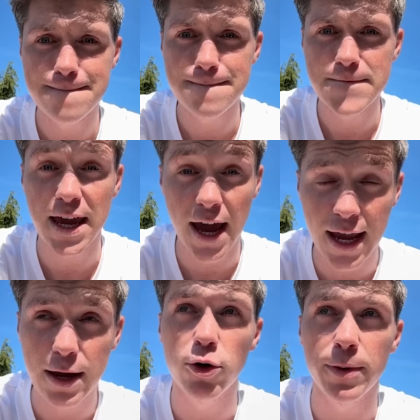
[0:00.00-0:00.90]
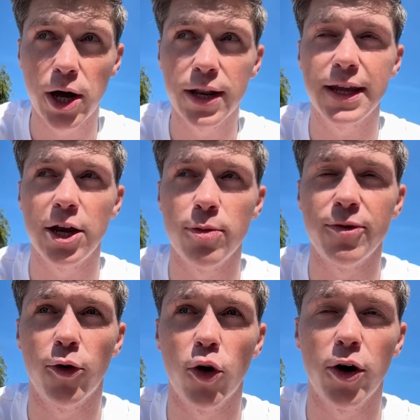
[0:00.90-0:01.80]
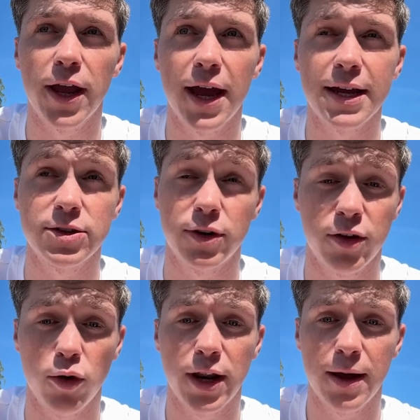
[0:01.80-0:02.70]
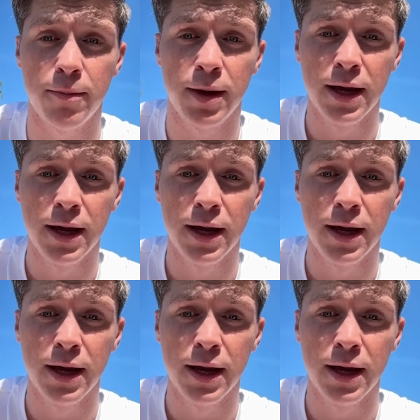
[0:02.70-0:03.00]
Yeah, he would have been on it the year before. Yeah, so the two of them